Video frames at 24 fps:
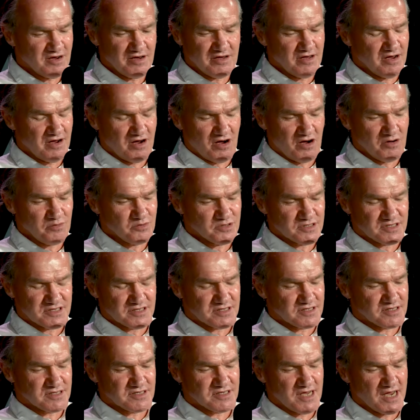I
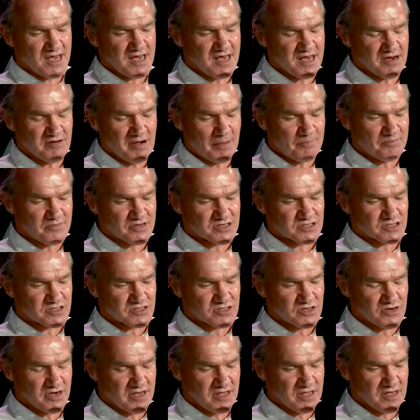was taking her up the
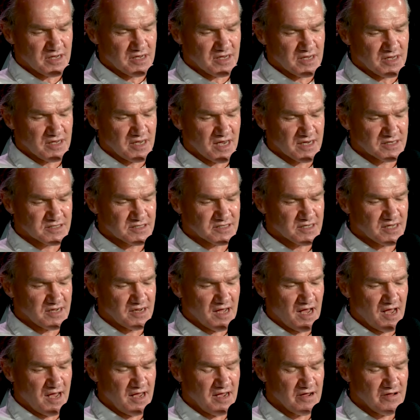street
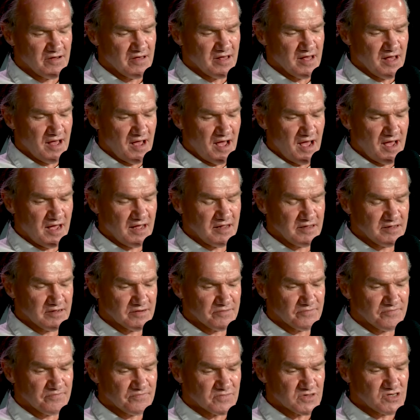yesterday and
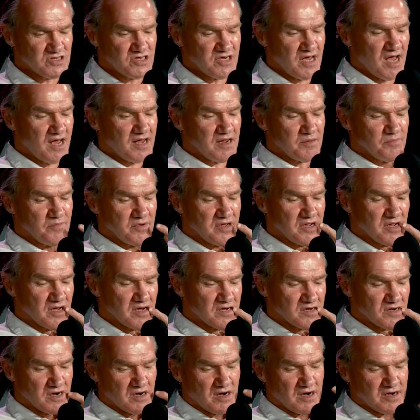she had a bit
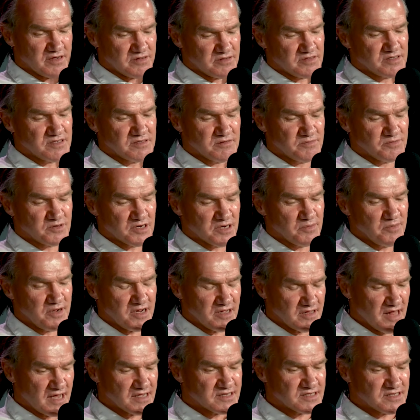of... I
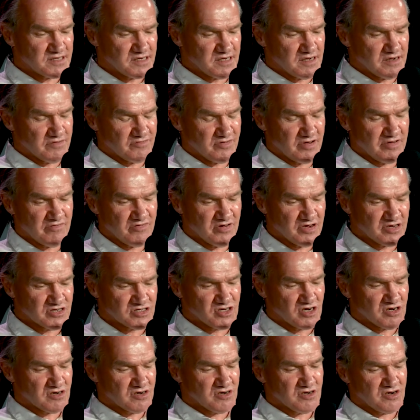committed that sin of giving her
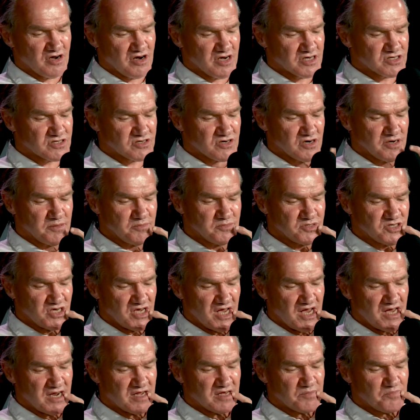chocolate ice cream. She
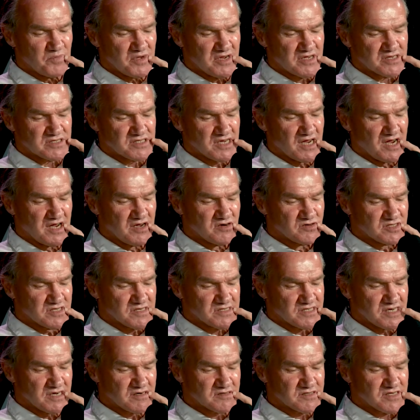had a bit of tail,
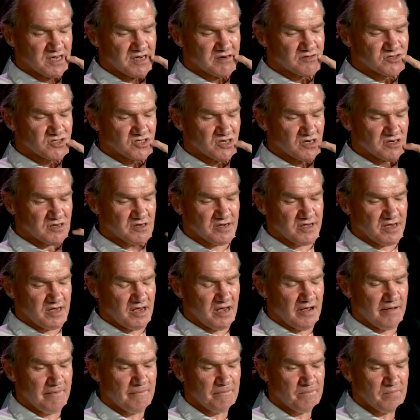telltale chocolate
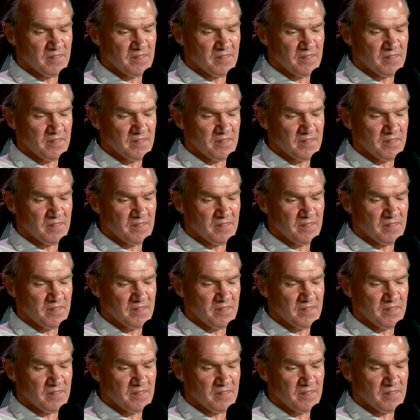here.